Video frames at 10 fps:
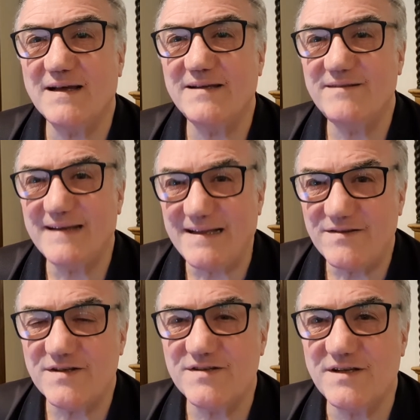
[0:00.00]

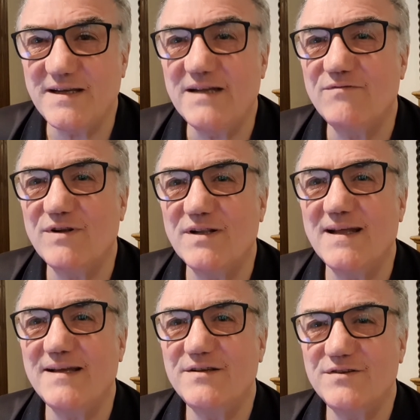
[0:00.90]
identity in
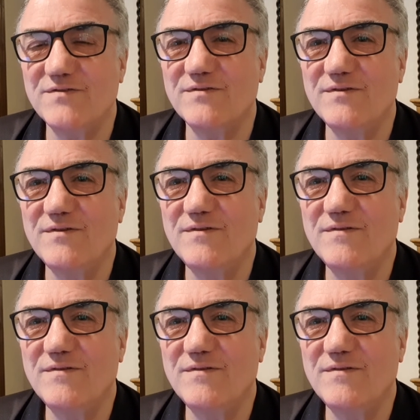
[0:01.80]
relation